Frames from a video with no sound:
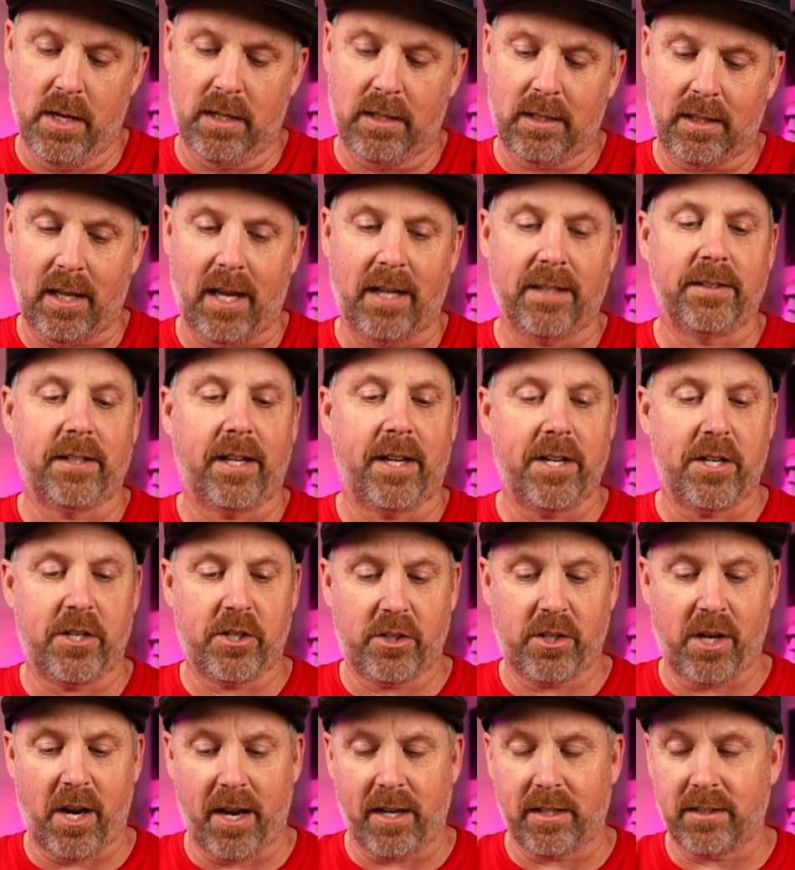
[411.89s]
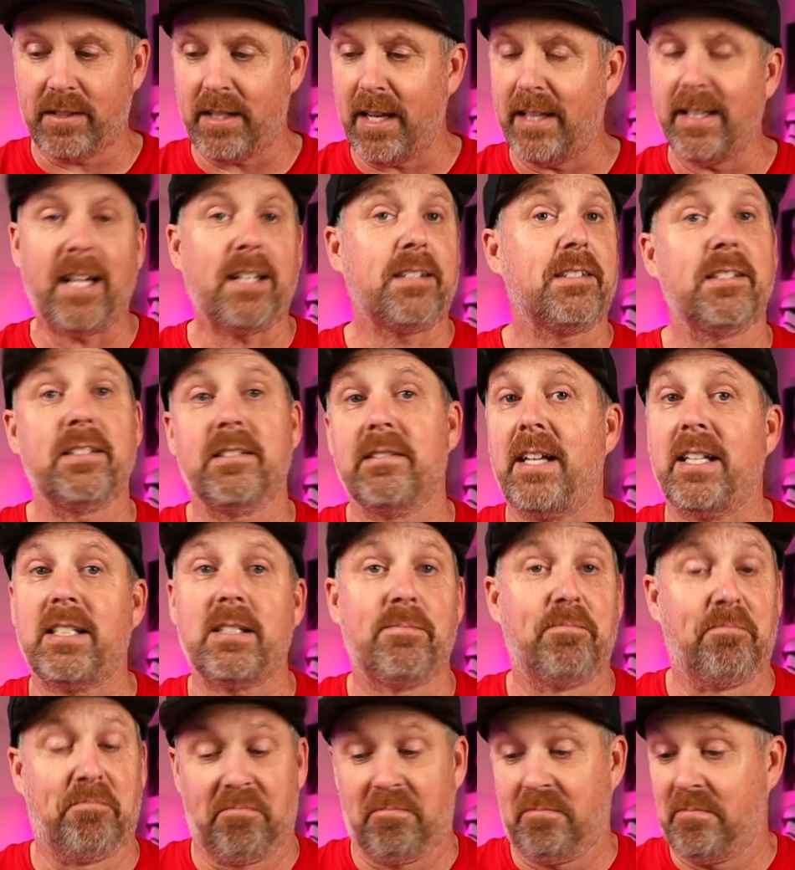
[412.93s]
Klondike Shakes. And that's,
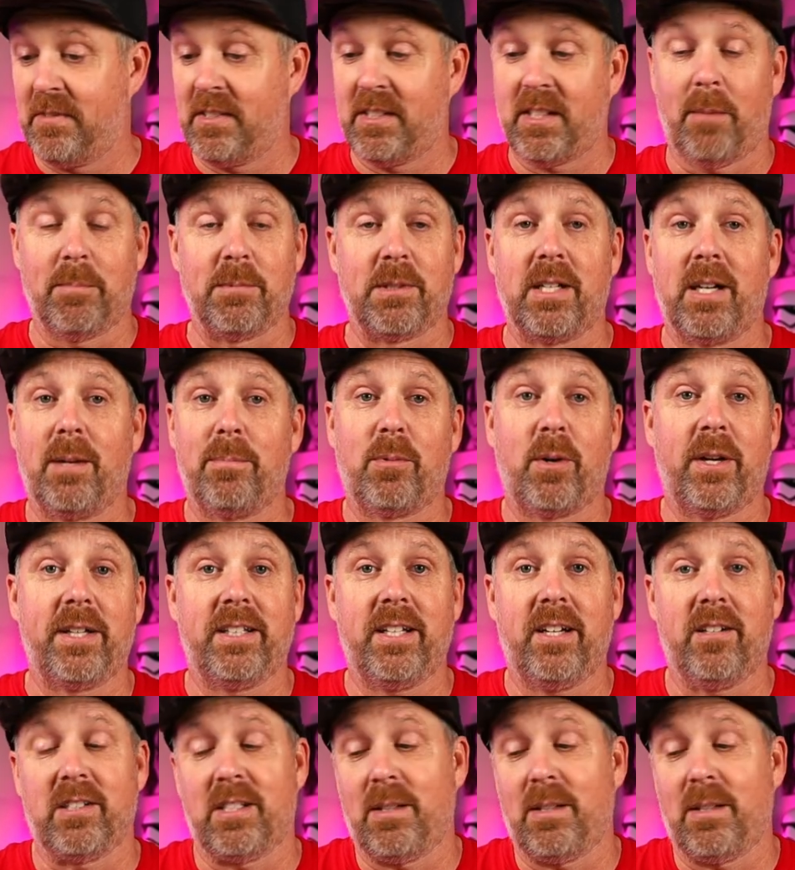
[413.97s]
that's sums it up right there.